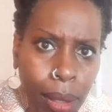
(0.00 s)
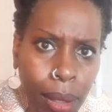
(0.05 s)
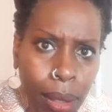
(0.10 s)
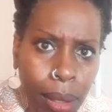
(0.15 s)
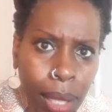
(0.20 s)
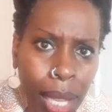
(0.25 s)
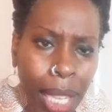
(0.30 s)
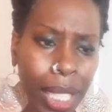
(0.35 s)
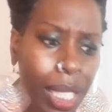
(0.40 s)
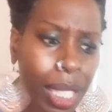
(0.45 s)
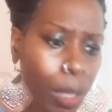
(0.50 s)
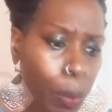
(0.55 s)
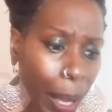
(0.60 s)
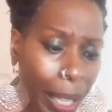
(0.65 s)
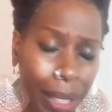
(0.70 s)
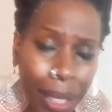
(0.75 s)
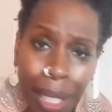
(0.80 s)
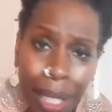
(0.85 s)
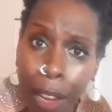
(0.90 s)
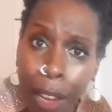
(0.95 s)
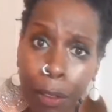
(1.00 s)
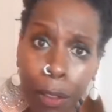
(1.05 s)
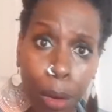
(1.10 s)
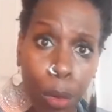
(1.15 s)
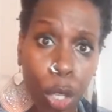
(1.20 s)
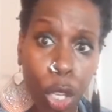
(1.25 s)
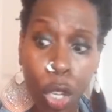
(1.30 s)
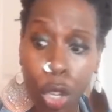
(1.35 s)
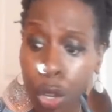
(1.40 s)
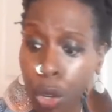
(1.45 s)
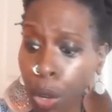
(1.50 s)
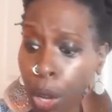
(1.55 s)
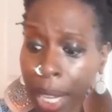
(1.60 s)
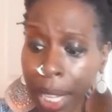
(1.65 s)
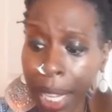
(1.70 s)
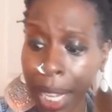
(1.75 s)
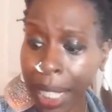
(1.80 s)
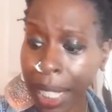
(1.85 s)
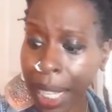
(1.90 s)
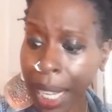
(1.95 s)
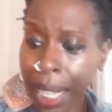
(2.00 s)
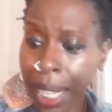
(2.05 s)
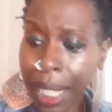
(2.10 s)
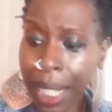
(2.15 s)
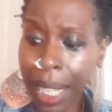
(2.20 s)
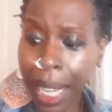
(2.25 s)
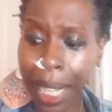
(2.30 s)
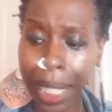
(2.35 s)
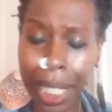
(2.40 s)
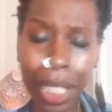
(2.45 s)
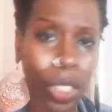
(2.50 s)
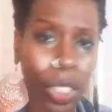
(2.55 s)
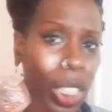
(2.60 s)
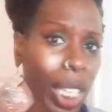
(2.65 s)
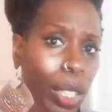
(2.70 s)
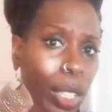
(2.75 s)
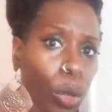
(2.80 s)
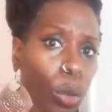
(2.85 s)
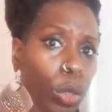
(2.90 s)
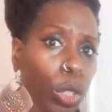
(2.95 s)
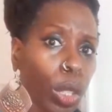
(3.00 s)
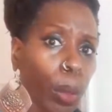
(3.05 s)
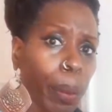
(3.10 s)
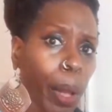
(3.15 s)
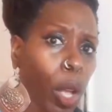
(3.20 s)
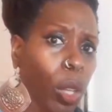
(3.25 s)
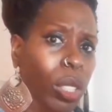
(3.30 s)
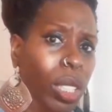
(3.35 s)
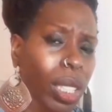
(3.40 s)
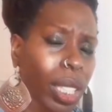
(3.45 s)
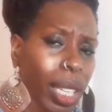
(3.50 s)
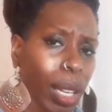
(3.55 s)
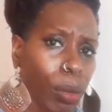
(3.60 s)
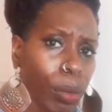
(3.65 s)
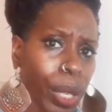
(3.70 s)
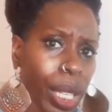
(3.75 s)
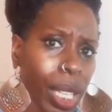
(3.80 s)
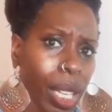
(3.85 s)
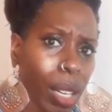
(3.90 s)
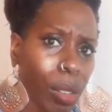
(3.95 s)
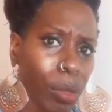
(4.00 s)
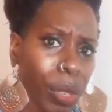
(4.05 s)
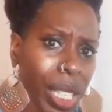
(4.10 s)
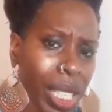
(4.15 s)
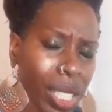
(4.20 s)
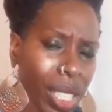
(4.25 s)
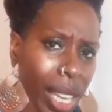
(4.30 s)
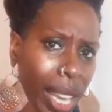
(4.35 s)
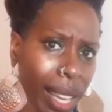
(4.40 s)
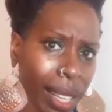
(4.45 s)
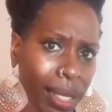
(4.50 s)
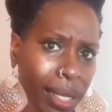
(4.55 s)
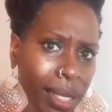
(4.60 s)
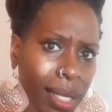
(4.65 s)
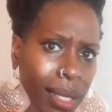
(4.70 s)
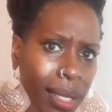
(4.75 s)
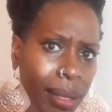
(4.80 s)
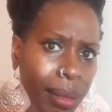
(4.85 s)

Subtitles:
He's expecting that from you, any chick who's supposedly a reject.